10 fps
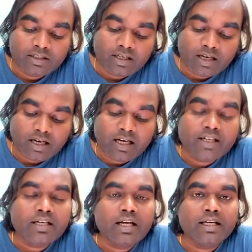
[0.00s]

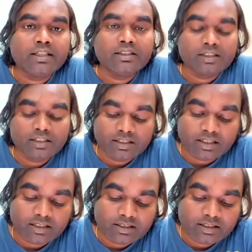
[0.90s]
r and
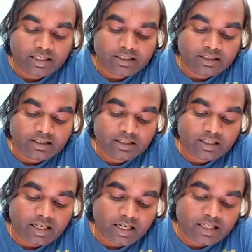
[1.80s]
theta. That
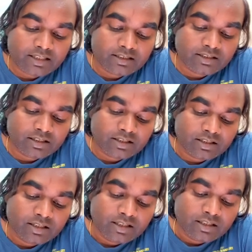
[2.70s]
here r is the
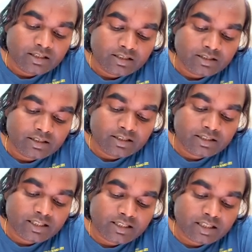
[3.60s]

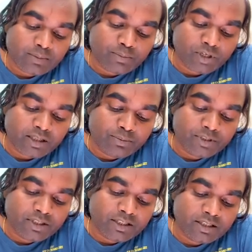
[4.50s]
distance of point
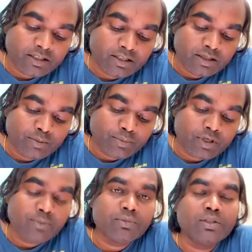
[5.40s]
P
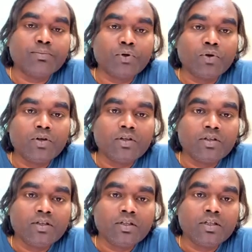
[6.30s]
from the pole,
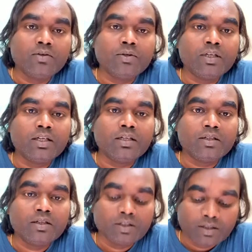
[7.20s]
where
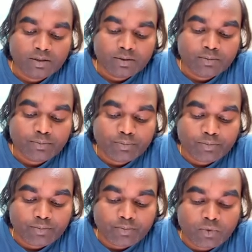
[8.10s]

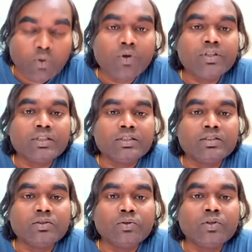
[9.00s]
O is
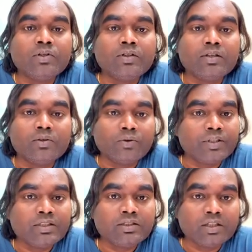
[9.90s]

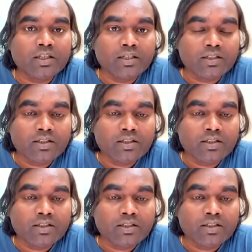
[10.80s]
the